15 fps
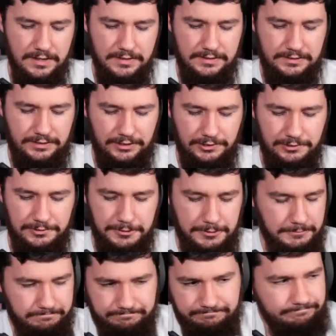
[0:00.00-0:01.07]

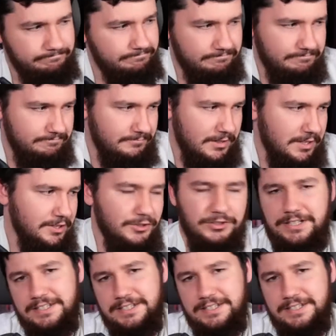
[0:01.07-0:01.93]
So, look,